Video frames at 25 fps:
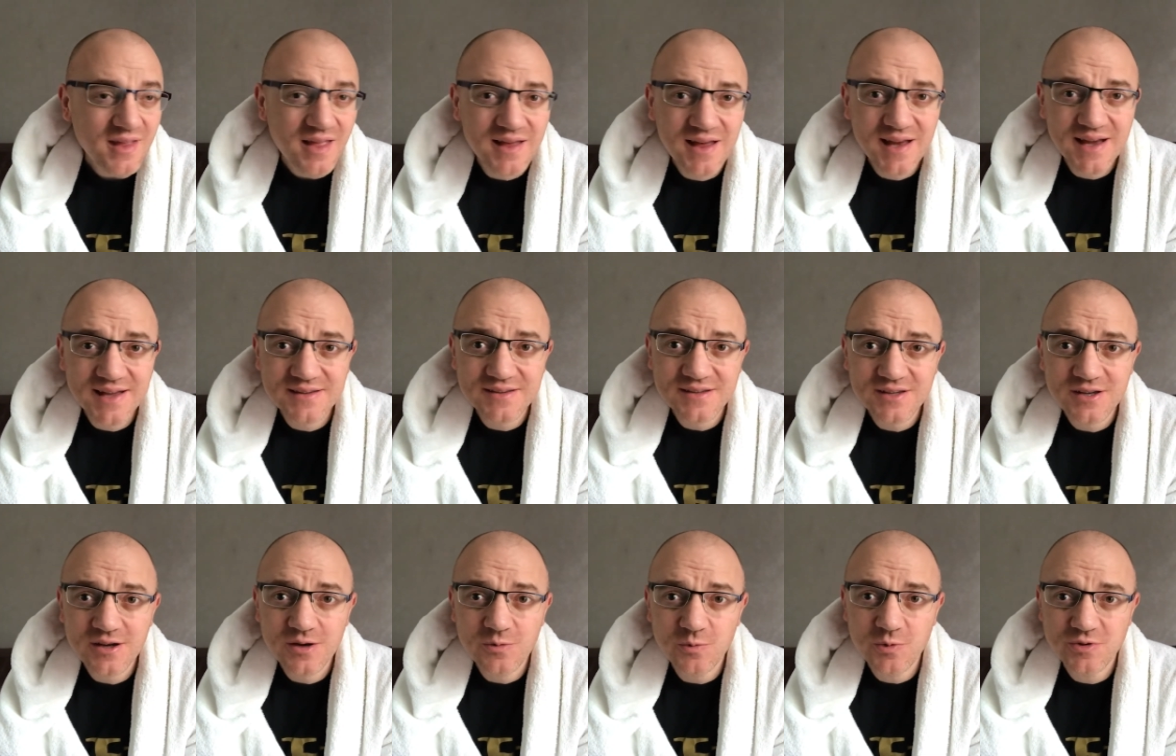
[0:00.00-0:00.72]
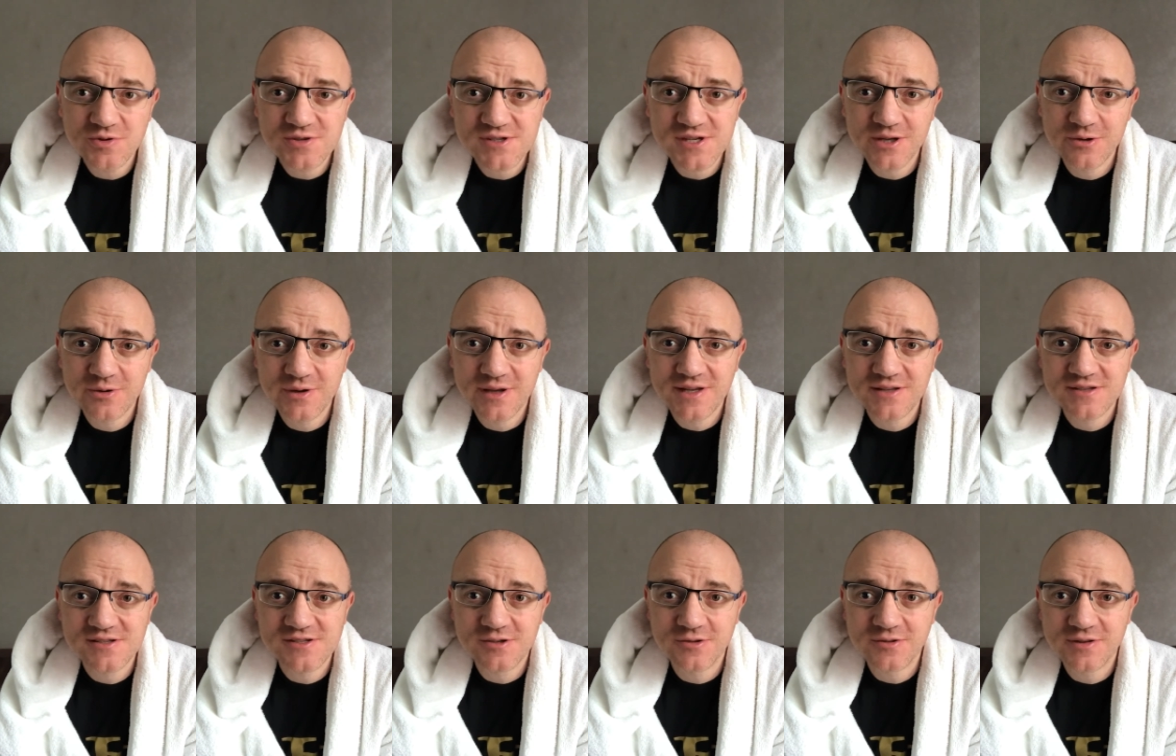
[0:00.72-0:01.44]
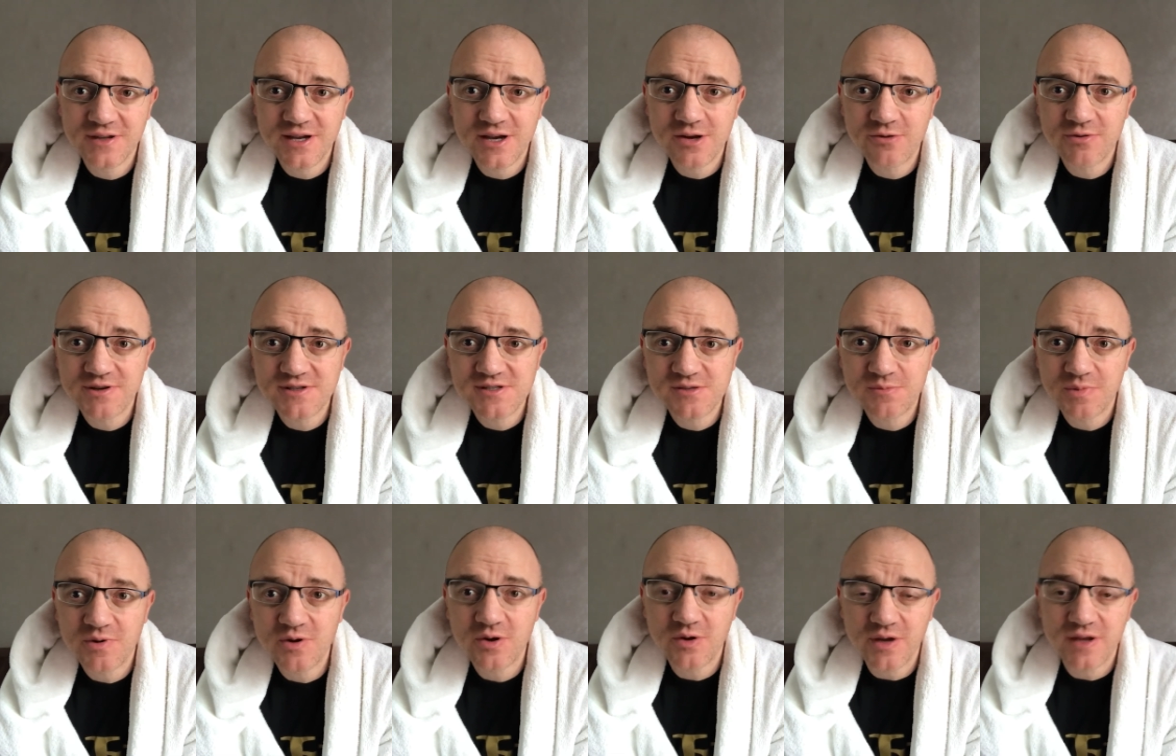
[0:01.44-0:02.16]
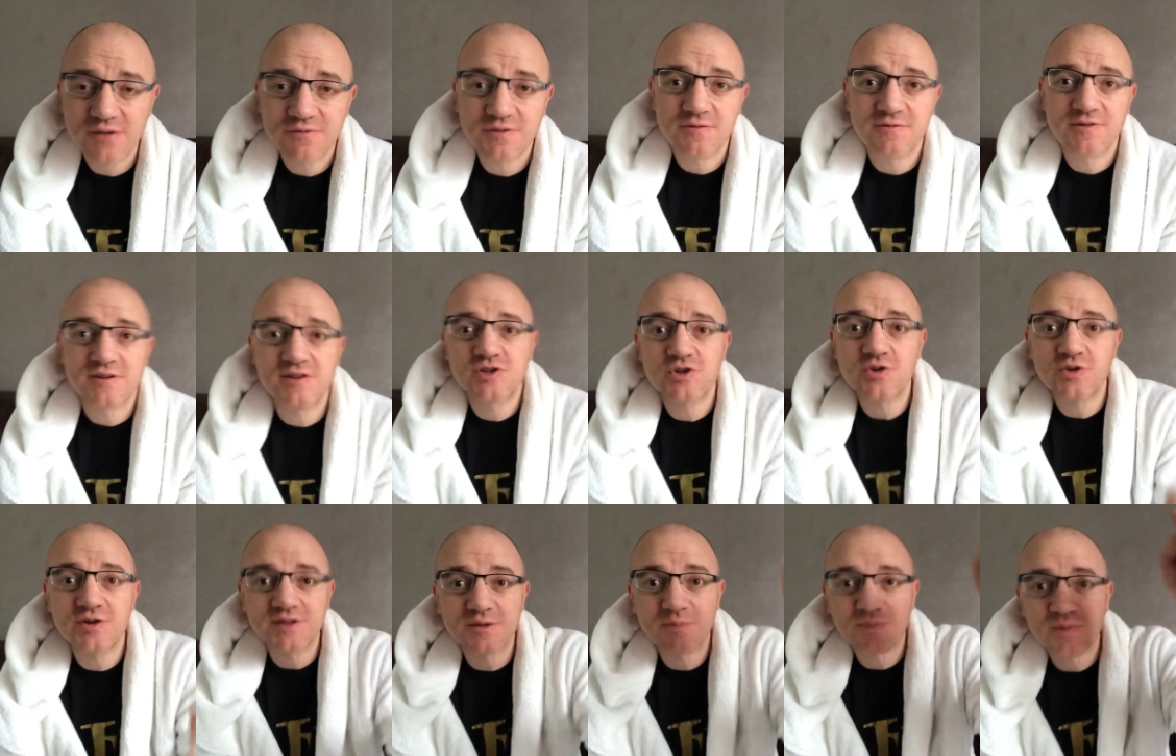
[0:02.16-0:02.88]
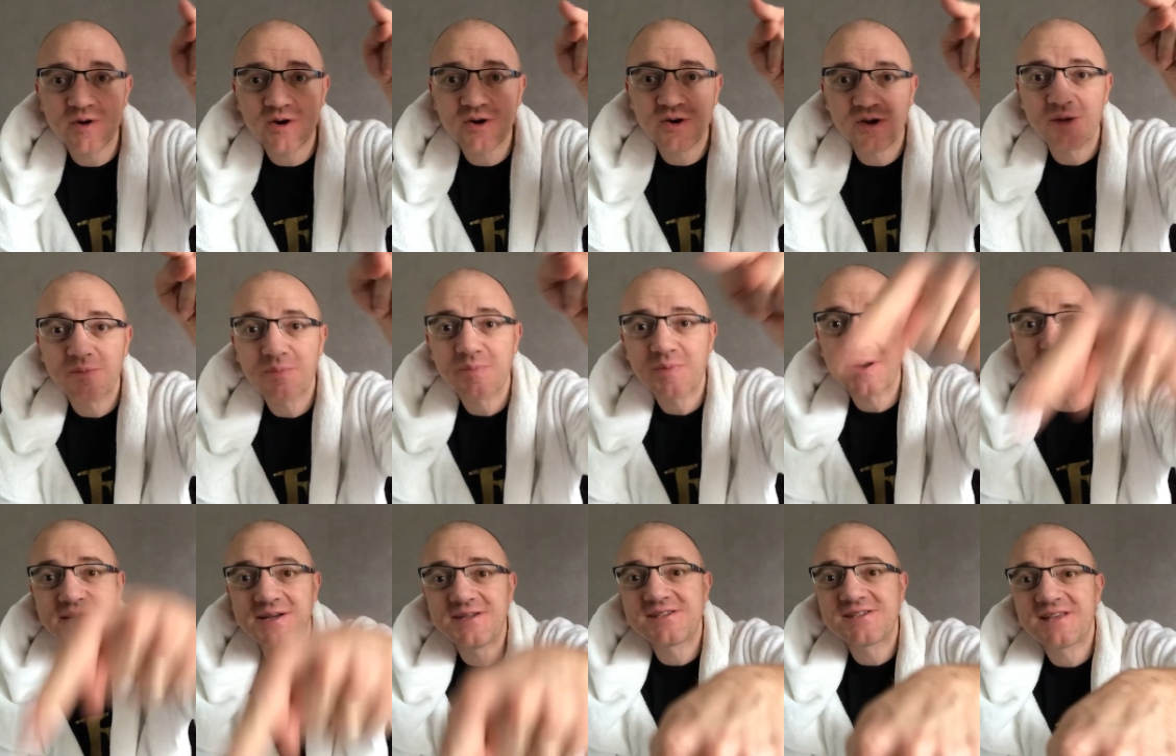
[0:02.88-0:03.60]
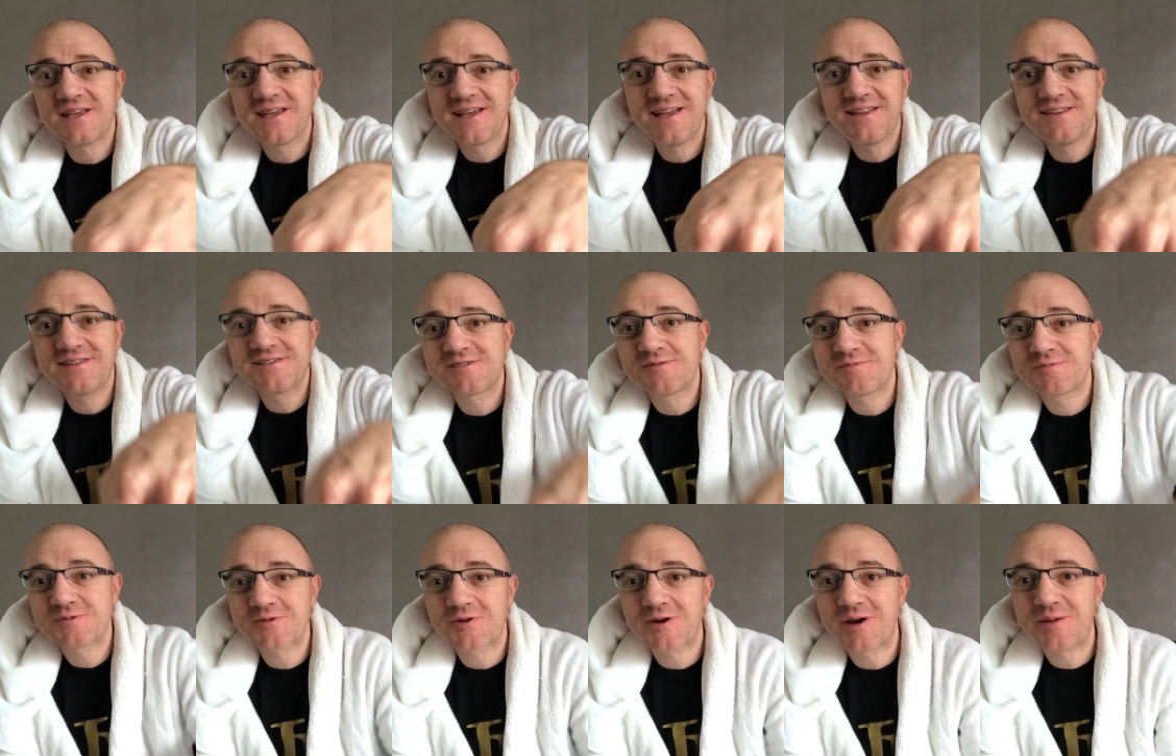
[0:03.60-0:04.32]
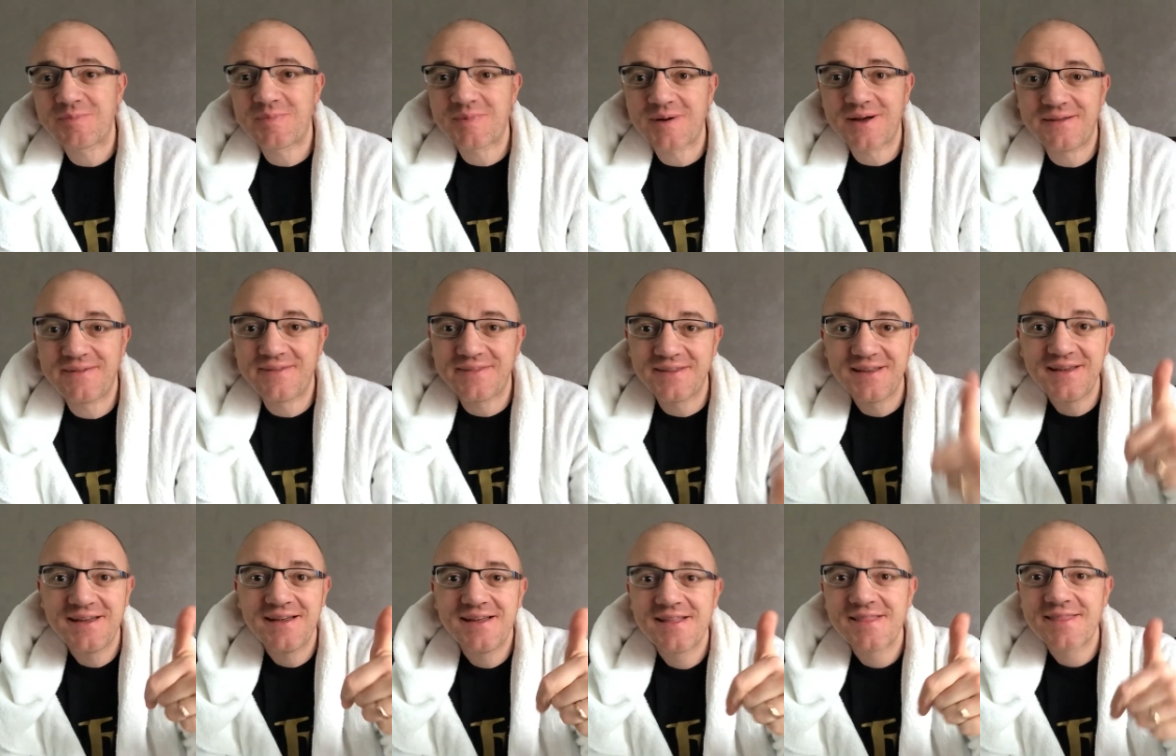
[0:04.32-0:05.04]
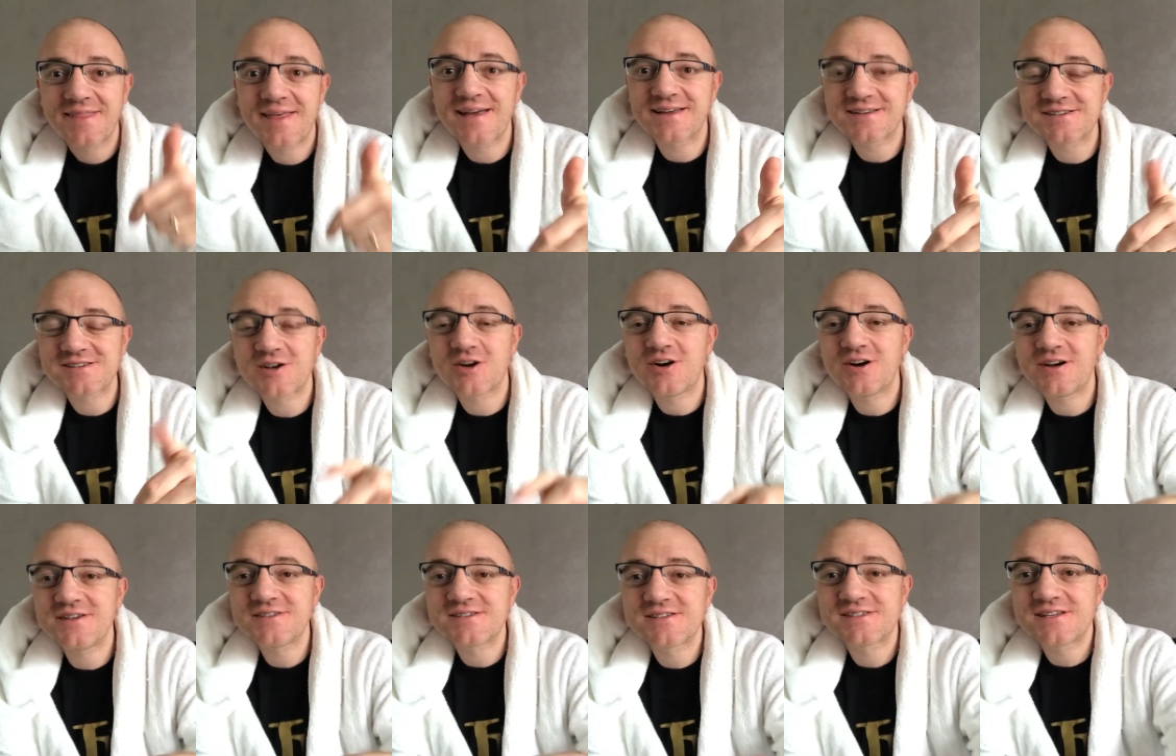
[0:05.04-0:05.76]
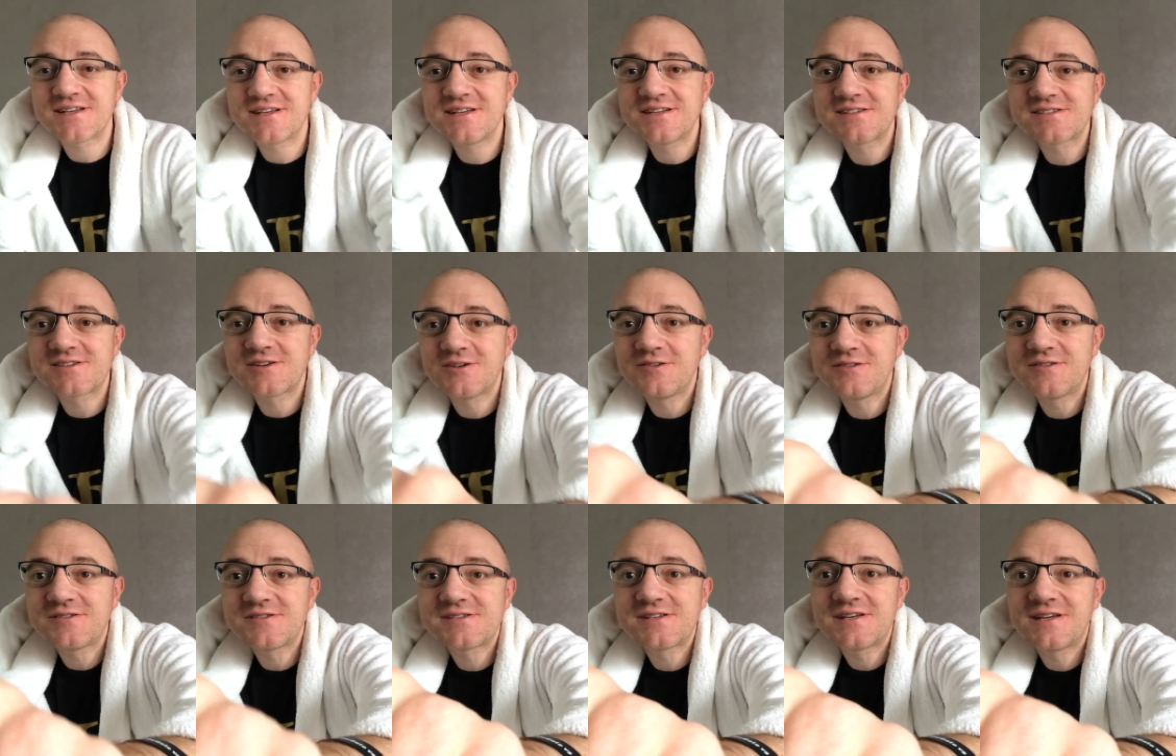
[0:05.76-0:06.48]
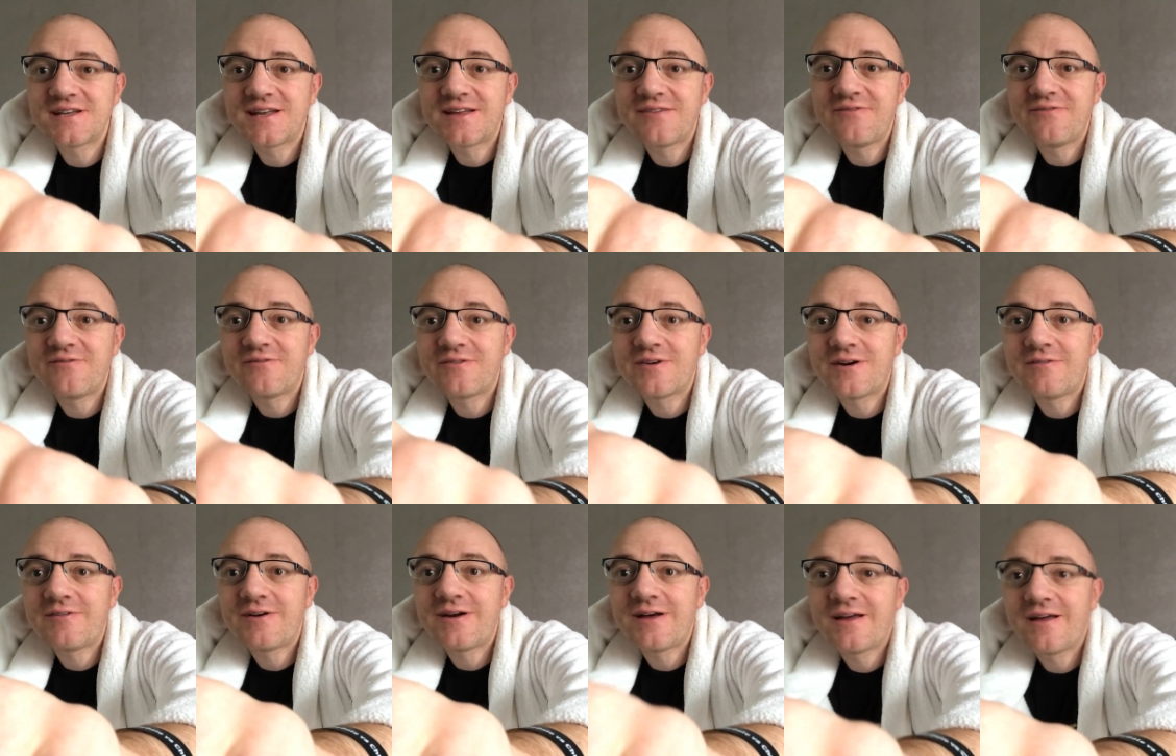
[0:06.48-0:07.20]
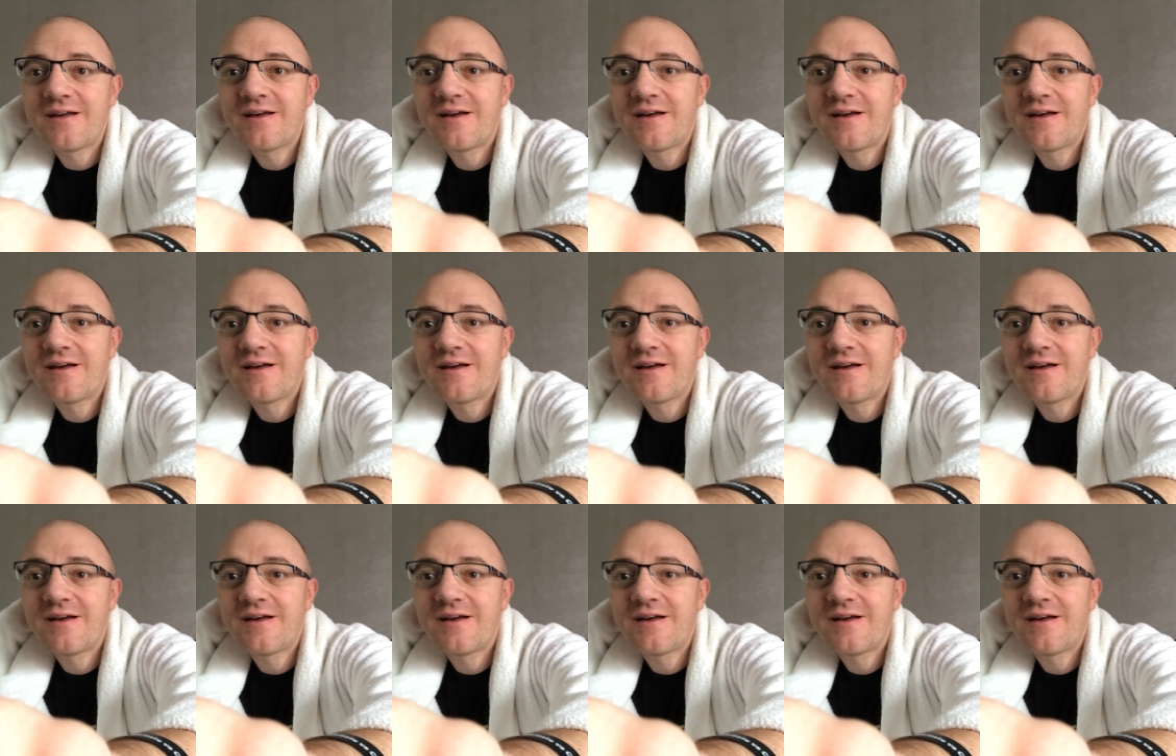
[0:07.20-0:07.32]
and uh, we'll see you again soon on the Hellraiser blog. If you've enjoyed the blog, please hit the subscribe button. Thanks guys, see you soon, see you then, bye bye.